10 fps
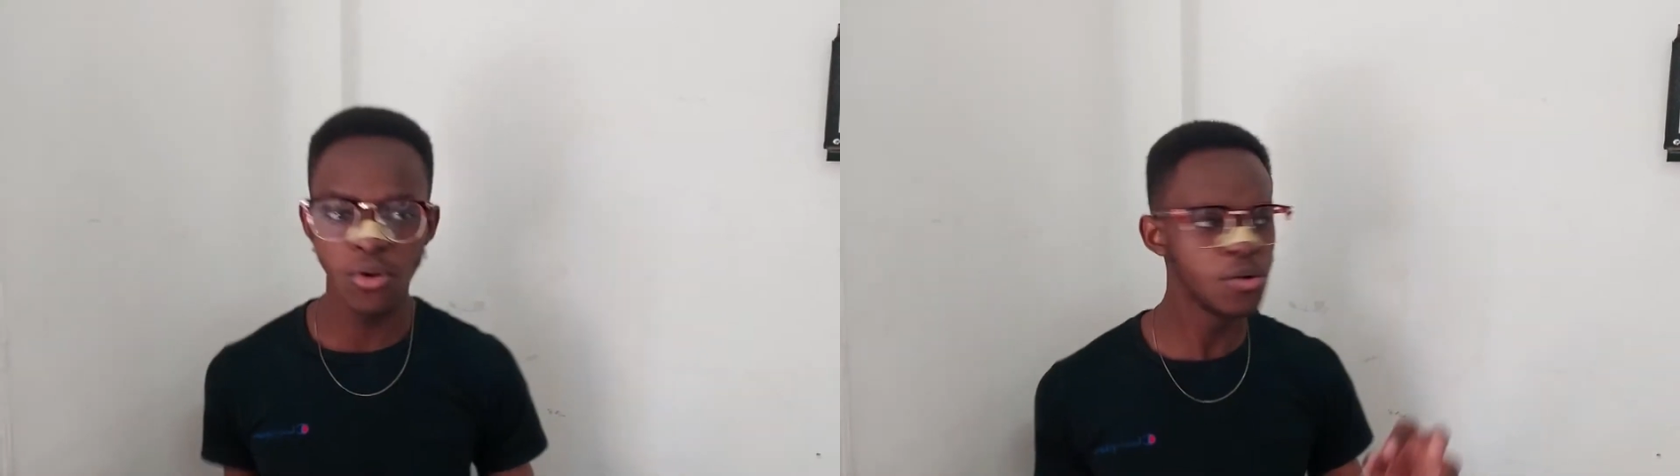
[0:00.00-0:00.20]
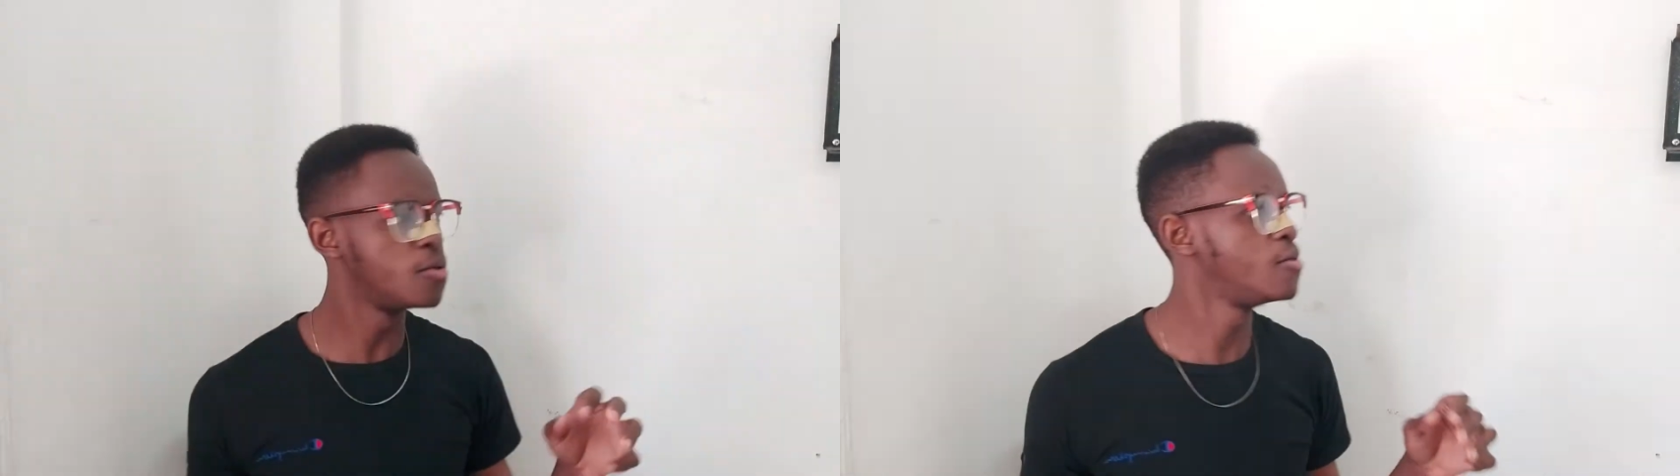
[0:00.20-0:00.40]

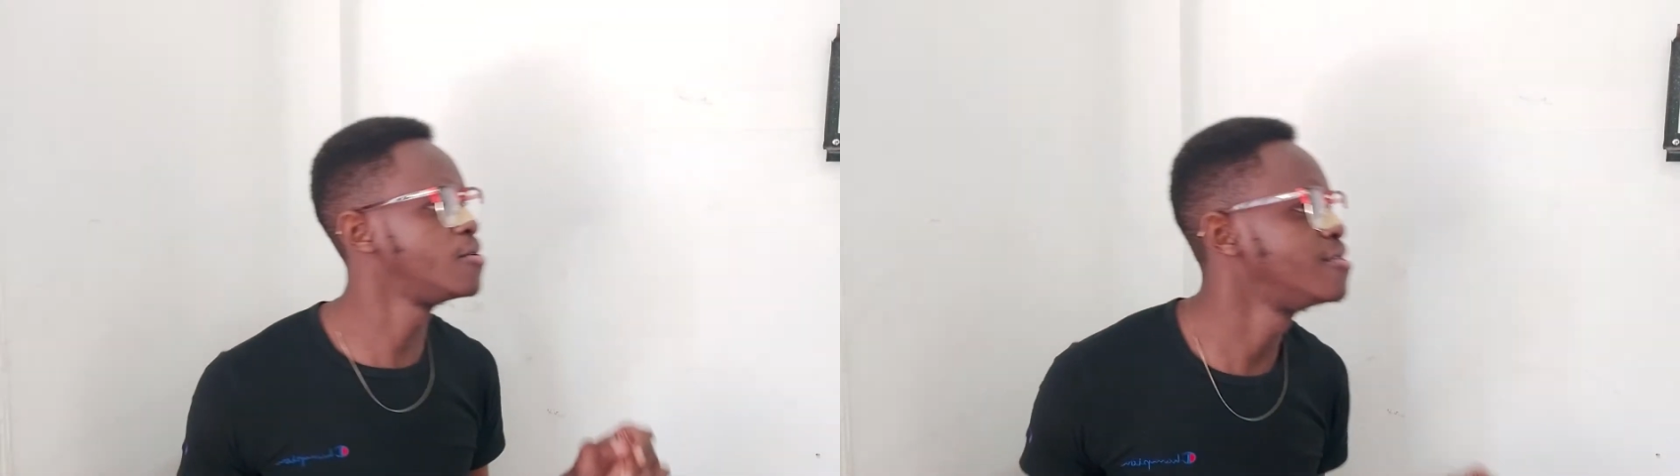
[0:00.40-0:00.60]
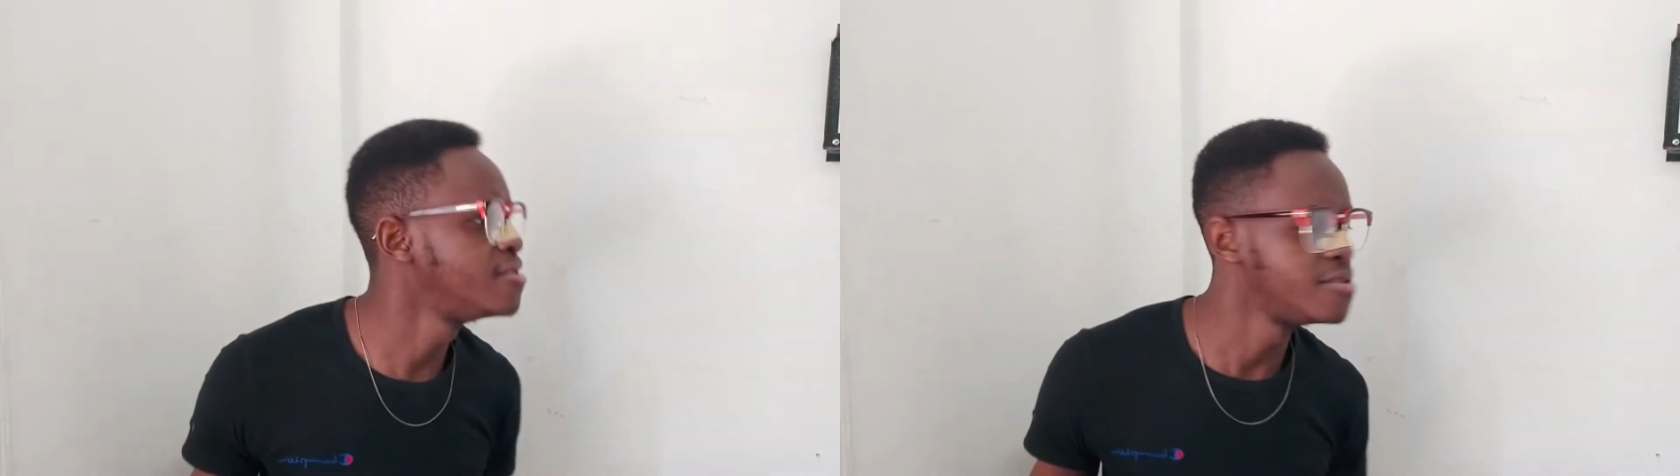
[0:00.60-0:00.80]
Whoa,
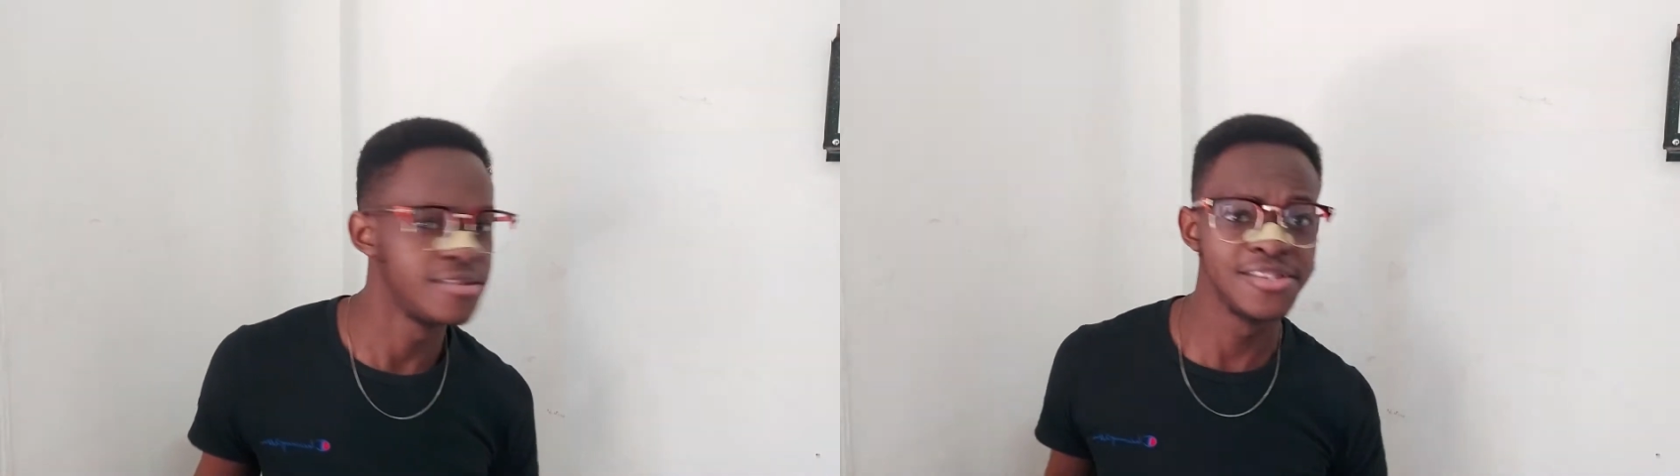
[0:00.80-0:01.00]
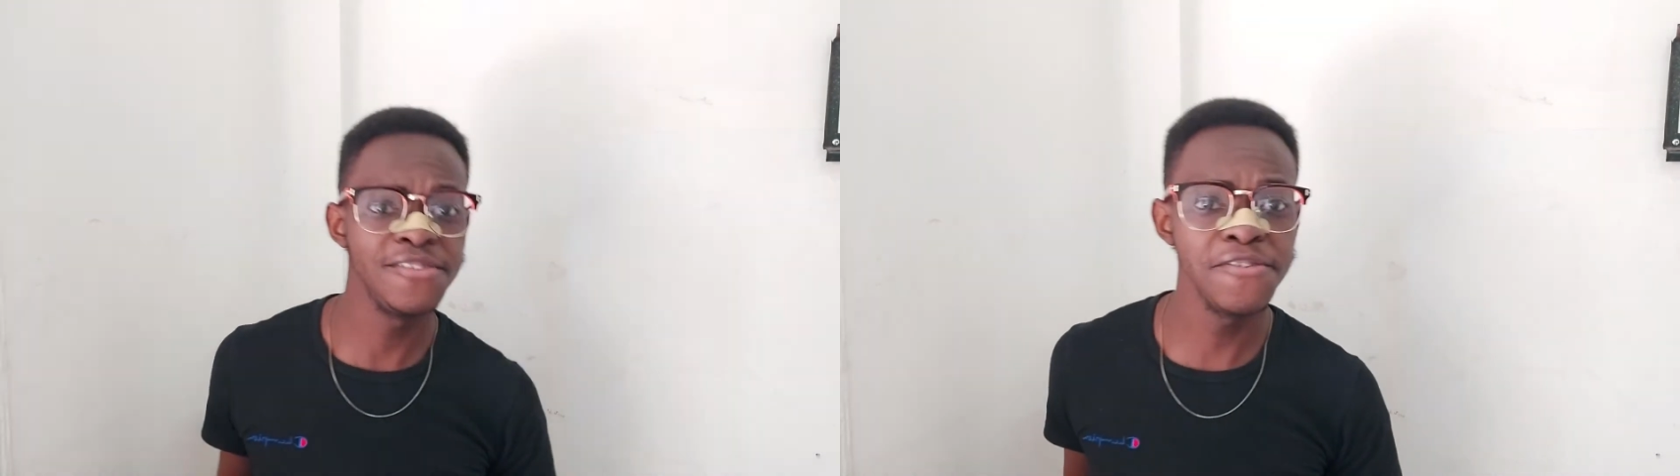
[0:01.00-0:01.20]

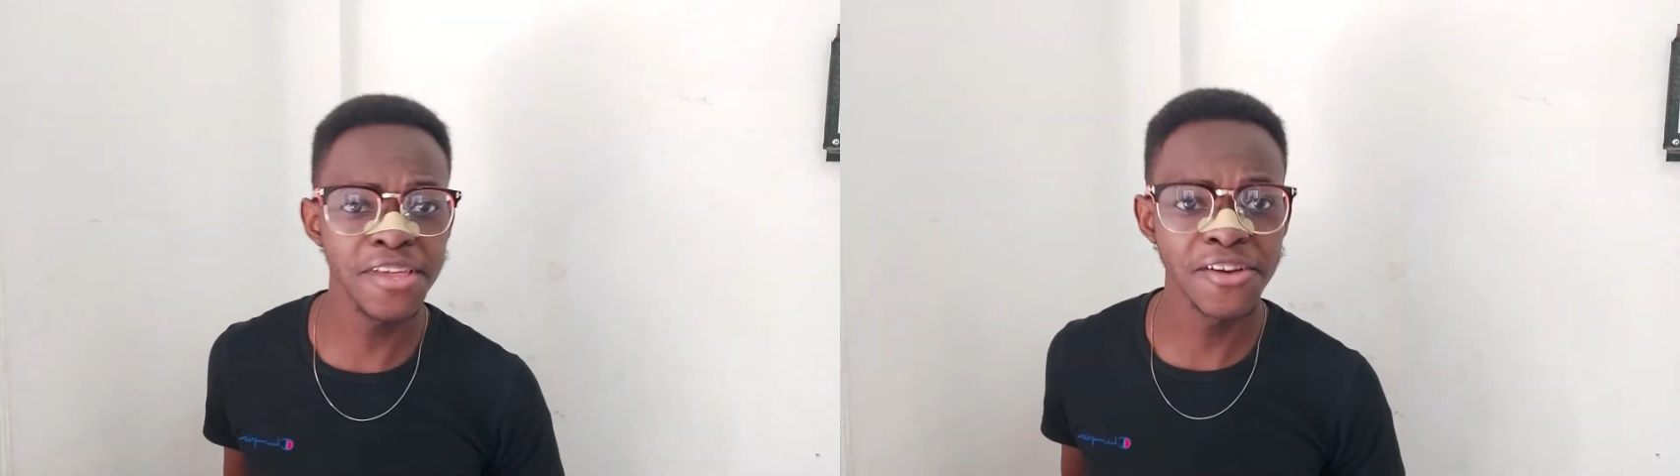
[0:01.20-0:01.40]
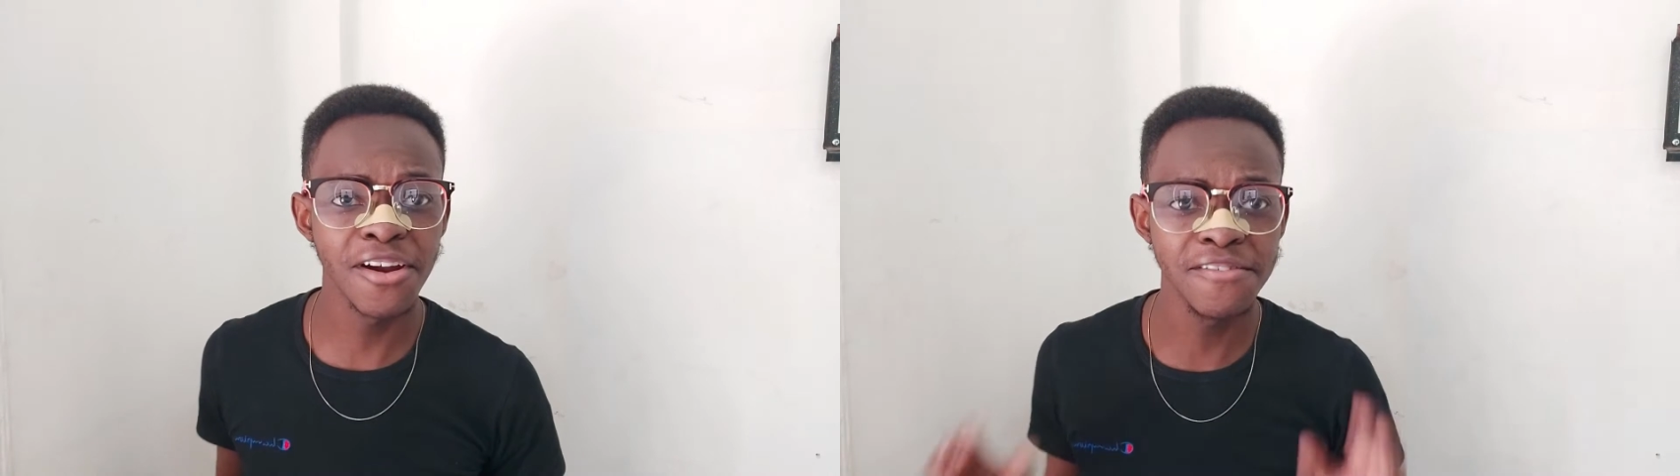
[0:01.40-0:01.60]
you feel
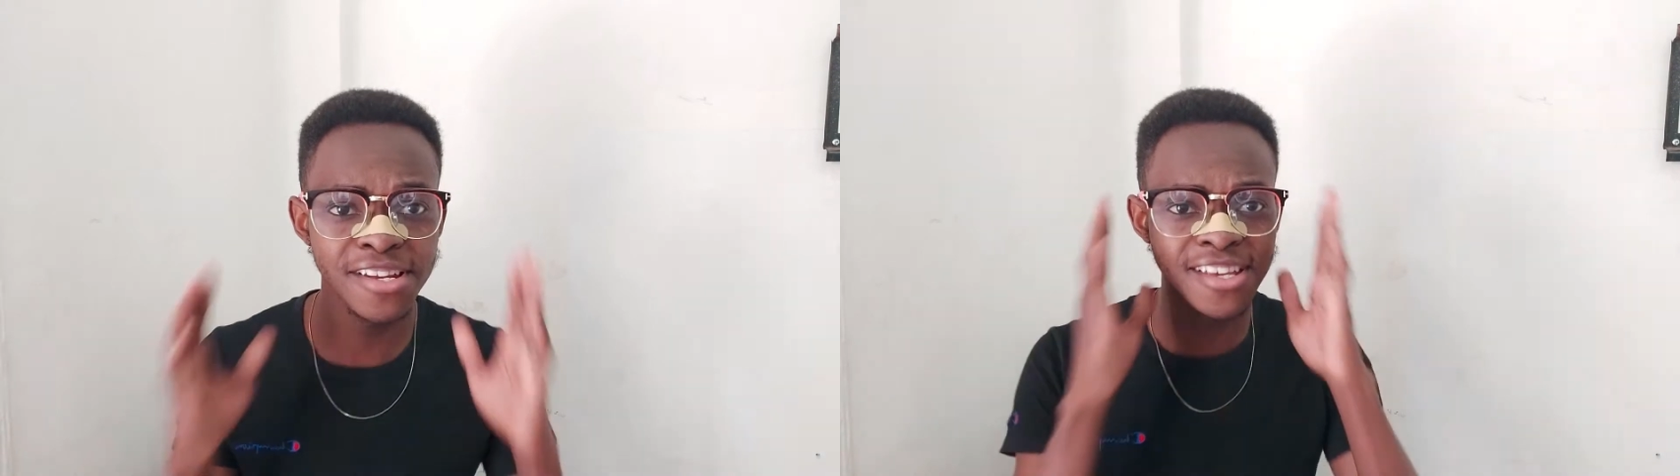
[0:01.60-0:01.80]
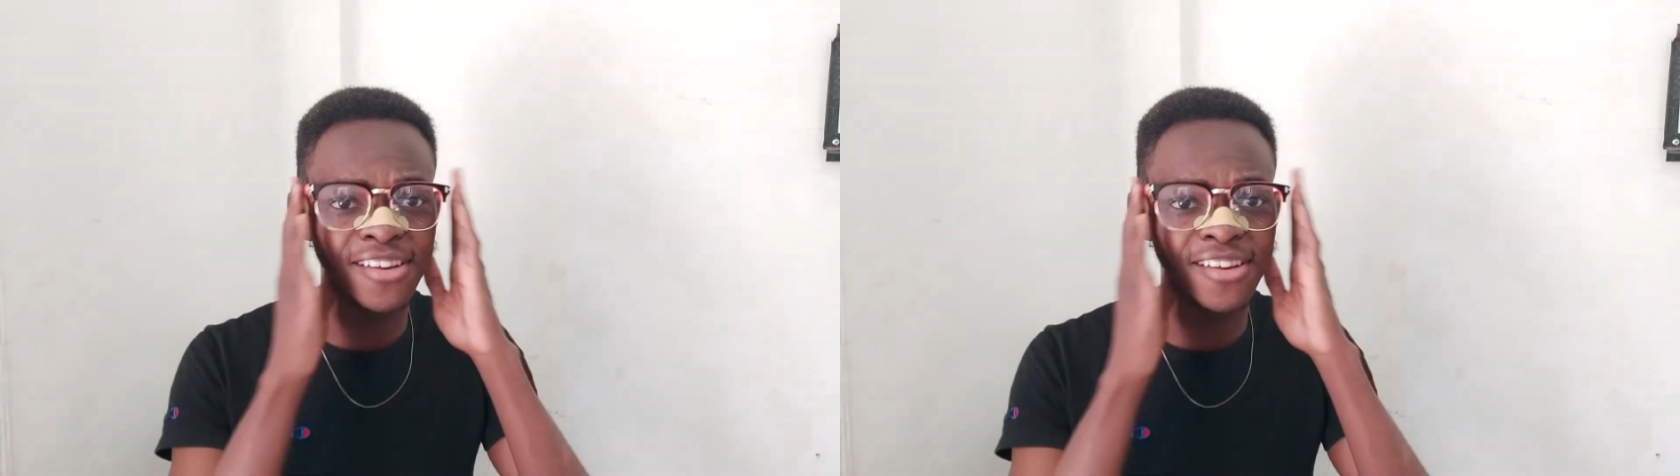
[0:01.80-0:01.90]
that gravity?